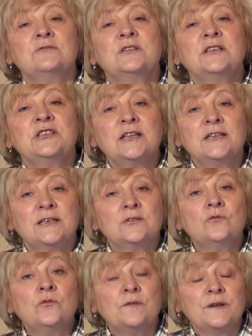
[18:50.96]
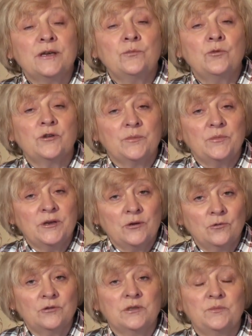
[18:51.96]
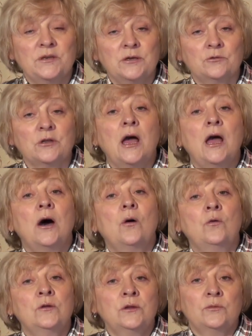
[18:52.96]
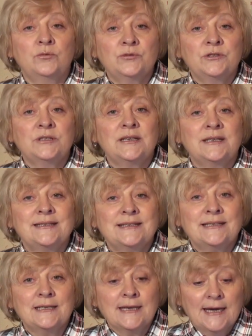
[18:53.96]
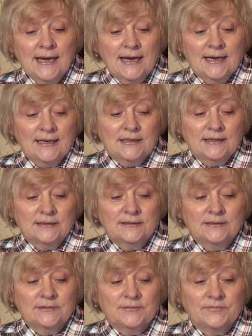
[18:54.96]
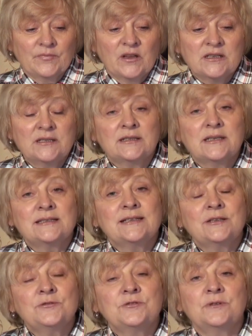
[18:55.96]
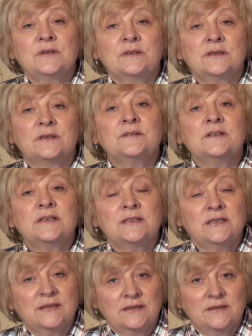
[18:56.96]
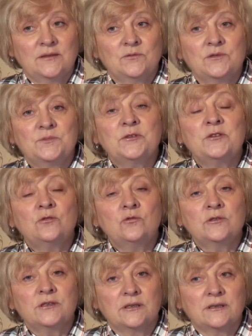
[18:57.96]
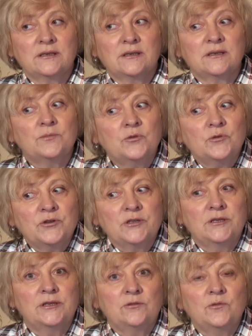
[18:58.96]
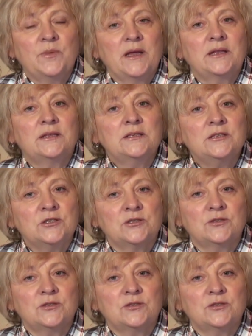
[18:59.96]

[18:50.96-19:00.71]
I want humanity to be closer to nature very much. I've talked about it many times. We are able to combine all city welfare with small bulk.